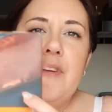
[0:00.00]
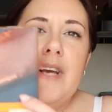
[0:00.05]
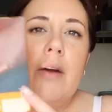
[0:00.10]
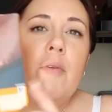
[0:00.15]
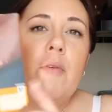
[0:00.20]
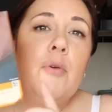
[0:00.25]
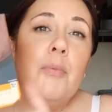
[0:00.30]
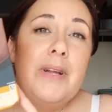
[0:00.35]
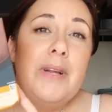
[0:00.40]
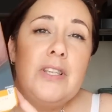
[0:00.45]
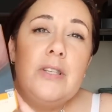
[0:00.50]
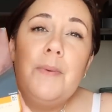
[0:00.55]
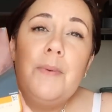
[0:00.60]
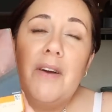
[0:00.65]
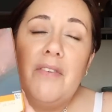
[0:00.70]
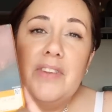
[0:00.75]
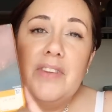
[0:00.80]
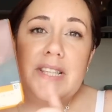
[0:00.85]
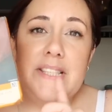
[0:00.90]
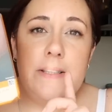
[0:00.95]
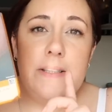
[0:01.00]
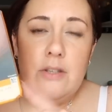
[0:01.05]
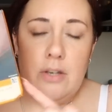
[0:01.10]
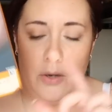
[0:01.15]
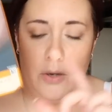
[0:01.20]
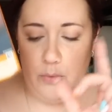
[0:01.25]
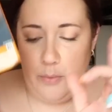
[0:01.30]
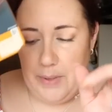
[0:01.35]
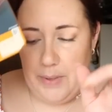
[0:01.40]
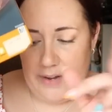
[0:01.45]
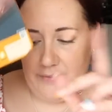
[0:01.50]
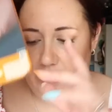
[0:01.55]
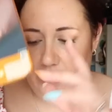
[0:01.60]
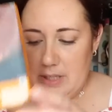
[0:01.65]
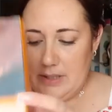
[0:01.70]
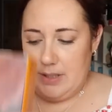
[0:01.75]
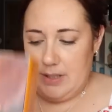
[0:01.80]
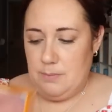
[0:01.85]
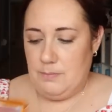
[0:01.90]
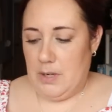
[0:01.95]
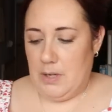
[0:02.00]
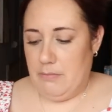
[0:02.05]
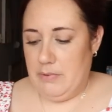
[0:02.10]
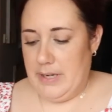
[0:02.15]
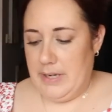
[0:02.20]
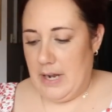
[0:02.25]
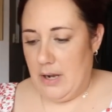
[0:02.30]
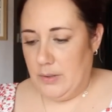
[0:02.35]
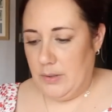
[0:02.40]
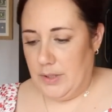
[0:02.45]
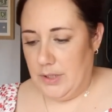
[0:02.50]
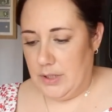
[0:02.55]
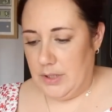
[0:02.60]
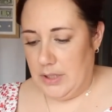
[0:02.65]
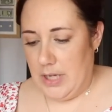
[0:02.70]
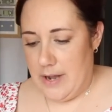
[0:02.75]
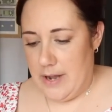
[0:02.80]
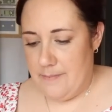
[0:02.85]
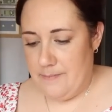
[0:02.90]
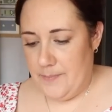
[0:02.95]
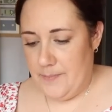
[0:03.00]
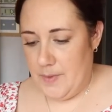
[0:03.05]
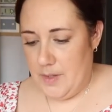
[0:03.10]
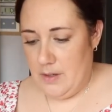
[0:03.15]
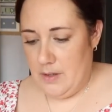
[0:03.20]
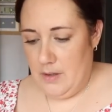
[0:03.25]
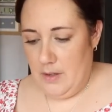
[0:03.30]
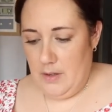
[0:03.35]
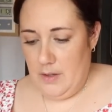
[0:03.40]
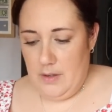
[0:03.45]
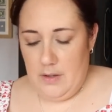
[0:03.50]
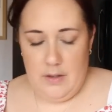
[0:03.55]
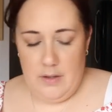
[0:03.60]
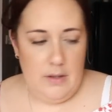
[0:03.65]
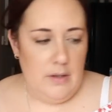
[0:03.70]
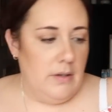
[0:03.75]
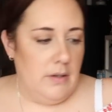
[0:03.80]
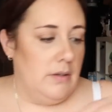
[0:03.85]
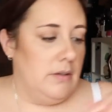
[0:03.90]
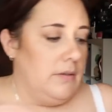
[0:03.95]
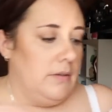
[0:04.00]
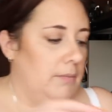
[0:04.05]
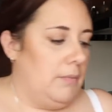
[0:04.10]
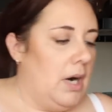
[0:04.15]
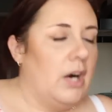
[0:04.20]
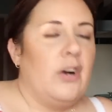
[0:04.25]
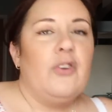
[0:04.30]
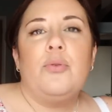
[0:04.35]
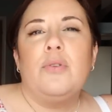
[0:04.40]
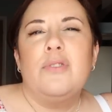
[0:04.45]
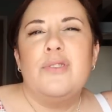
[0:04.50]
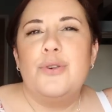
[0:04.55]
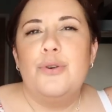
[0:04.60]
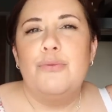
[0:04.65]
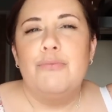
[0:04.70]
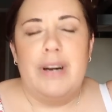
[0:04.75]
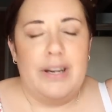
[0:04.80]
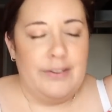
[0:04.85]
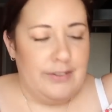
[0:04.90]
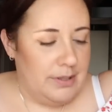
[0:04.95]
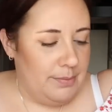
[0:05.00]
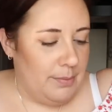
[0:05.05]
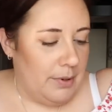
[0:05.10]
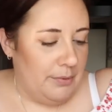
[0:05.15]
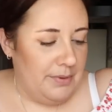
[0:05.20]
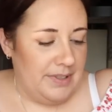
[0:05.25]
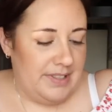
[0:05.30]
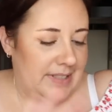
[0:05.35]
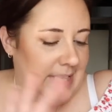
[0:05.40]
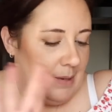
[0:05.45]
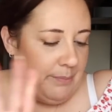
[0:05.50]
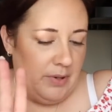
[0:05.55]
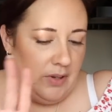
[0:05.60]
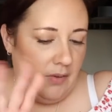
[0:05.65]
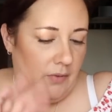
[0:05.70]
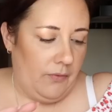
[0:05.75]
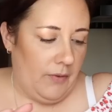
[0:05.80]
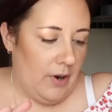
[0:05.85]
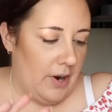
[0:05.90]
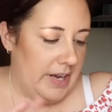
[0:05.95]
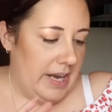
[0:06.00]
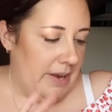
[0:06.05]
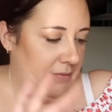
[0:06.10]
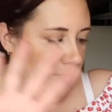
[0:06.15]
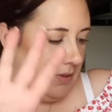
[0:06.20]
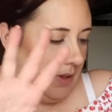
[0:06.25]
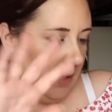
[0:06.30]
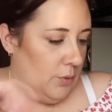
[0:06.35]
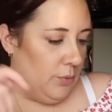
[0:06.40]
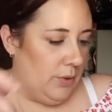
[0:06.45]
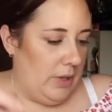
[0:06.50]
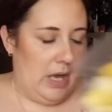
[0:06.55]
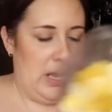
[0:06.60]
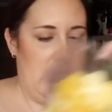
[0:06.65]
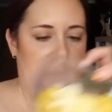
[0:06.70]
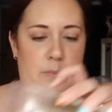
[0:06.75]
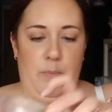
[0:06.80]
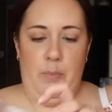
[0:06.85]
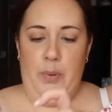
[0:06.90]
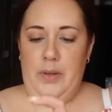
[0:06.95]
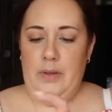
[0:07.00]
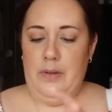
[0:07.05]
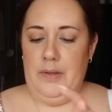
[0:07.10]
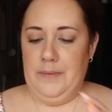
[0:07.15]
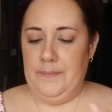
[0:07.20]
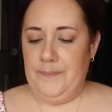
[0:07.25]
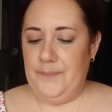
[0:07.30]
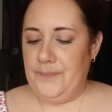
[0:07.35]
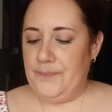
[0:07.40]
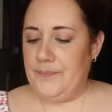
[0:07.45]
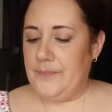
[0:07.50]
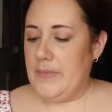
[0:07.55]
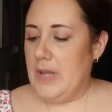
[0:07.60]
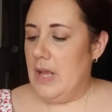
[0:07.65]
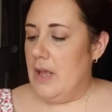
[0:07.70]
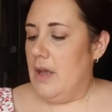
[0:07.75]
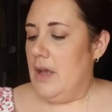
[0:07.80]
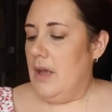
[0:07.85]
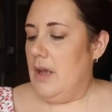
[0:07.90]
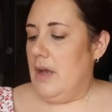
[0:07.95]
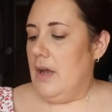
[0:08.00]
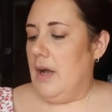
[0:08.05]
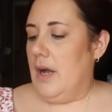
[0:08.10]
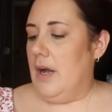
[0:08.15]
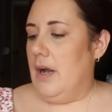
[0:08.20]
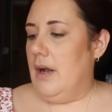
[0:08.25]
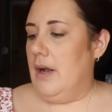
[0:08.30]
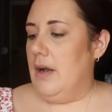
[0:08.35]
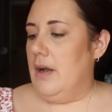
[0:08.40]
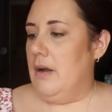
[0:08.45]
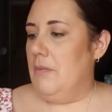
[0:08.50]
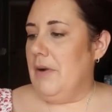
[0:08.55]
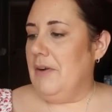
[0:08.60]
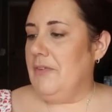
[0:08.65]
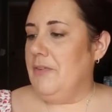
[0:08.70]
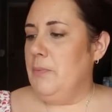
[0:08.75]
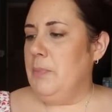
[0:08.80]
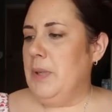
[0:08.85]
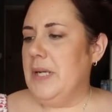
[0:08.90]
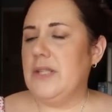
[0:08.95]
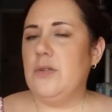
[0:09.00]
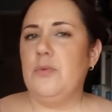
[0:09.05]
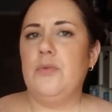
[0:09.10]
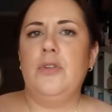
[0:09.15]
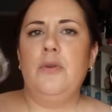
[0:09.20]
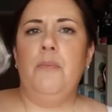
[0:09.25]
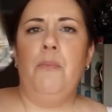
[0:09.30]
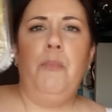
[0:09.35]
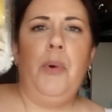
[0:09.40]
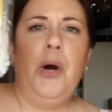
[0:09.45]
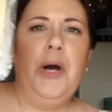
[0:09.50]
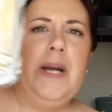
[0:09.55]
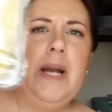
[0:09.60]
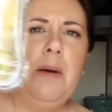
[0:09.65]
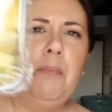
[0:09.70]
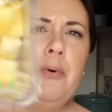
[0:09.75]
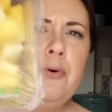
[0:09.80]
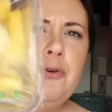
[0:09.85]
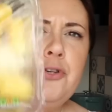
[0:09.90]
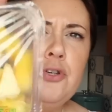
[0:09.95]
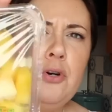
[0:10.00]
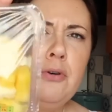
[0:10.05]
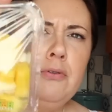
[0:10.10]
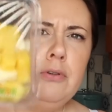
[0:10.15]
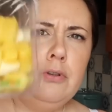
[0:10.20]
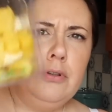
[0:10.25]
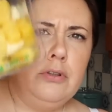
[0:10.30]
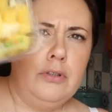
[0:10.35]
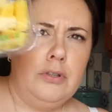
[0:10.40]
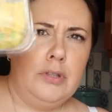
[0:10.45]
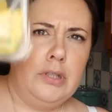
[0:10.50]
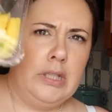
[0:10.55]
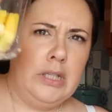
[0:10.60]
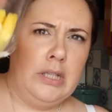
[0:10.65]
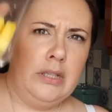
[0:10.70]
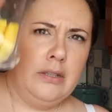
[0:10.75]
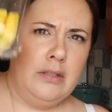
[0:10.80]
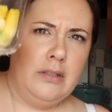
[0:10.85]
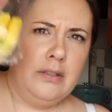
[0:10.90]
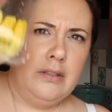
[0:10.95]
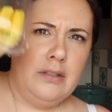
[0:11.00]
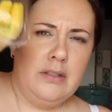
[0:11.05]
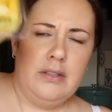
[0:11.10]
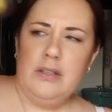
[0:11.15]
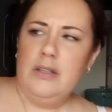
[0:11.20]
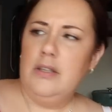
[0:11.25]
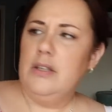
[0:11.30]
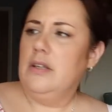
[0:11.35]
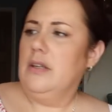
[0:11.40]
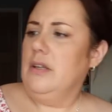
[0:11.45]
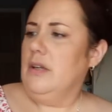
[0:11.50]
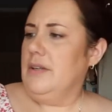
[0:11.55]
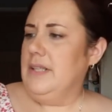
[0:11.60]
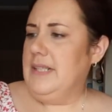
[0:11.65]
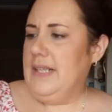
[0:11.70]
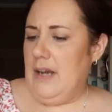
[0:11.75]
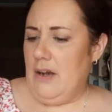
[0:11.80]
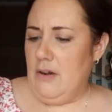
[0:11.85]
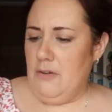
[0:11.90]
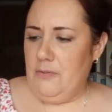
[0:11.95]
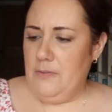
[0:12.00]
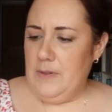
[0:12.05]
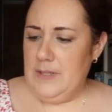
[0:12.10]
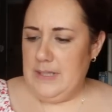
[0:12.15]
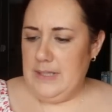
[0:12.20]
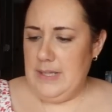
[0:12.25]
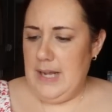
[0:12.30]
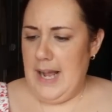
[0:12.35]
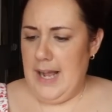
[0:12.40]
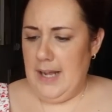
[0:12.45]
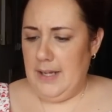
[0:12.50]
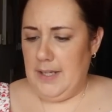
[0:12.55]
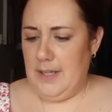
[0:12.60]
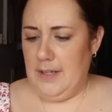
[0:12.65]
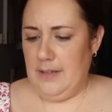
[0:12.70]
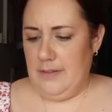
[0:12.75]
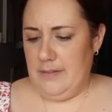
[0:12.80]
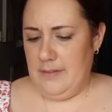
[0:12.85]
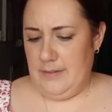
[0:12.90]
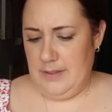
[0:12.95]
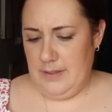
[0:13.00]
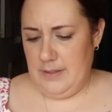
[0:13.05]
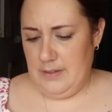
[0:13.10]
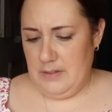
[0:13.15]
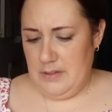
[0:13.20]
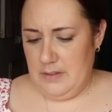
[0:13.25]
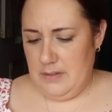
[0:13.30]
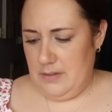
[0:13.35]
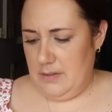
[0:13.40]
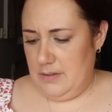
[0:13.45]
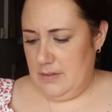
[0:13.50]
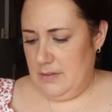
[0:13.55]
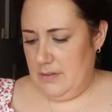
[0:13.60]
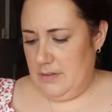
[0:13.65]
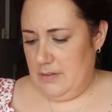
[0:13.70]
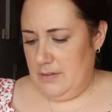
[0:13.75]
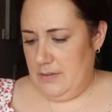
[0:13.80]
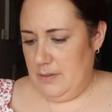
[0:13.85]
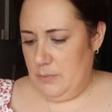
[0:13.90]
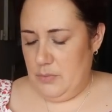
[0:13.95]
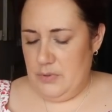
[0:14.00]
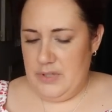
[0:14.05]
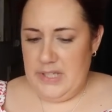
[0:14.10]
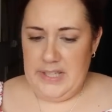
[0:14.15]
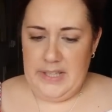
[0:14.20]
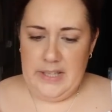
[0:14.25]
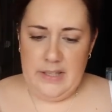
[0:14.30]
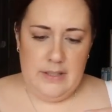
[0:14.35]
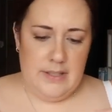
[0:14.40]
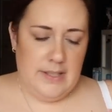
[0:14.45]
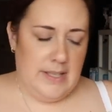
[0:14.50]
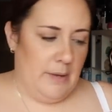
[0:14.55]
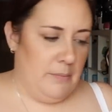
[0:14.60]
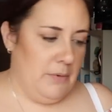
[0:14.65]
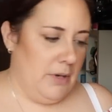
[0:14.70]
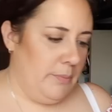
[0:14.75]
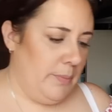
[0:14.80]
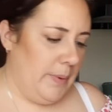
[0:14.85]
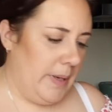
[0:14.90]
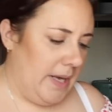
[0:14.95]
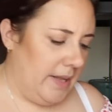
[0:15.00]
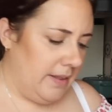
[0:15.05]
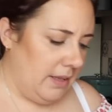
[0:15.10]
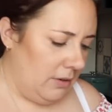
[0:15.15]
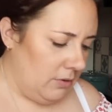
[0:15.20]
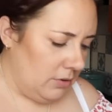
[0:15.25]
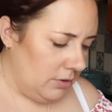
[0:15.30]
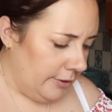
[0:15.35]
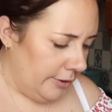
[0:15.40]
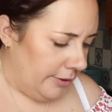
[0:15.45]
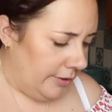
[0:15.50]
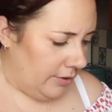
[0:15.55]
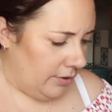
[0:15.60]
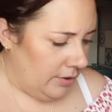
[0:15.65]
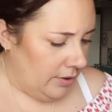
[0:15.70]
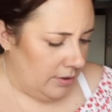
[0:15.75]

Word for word: yeah, we were meant to be having this tonight. We'll be having it tomorrow now because um, Marcus's come round tomorrow instead. But it's fine. Everything will keep. Uh, Matthew picked up some pineapple chunks. Nice healthy snack. We'll dig into them in a bit, they look good.